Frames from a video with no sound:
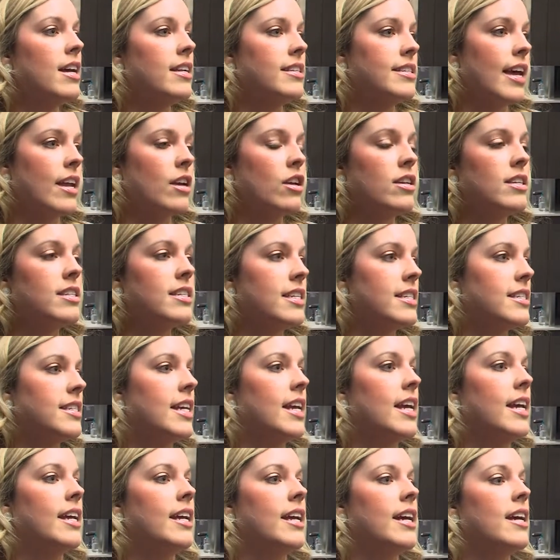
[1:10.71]
Dental
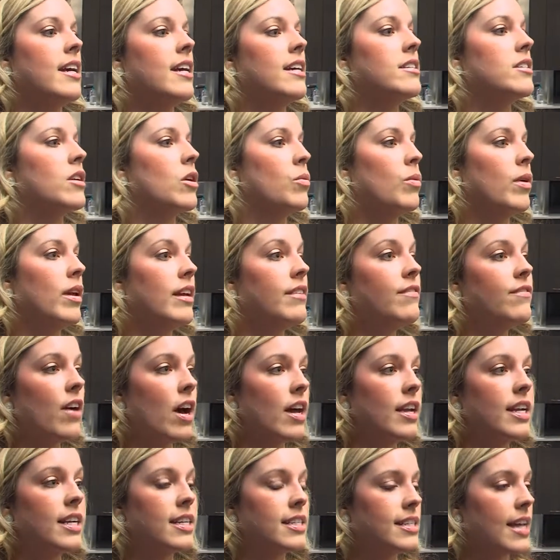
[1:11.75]
assisting is a really
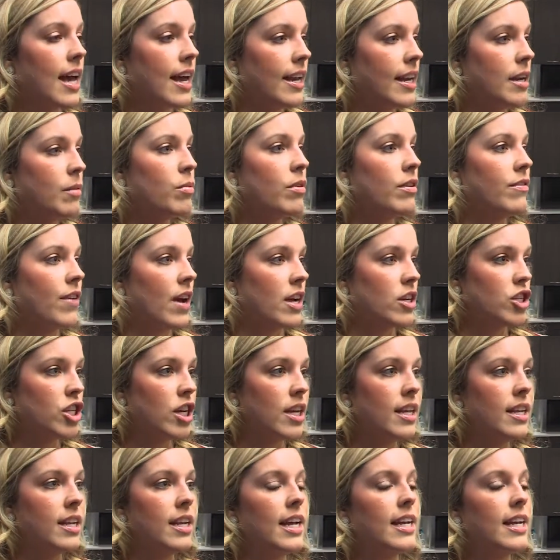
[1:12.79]
fun, exciting profession.